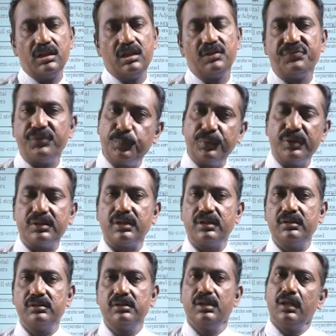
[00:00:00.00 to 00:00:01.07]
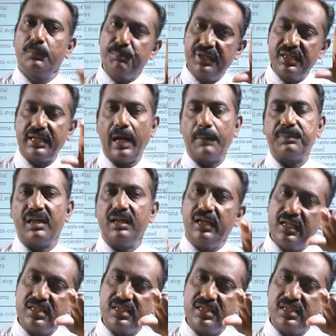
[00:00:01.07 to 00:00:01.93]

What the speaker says: If you put P capital,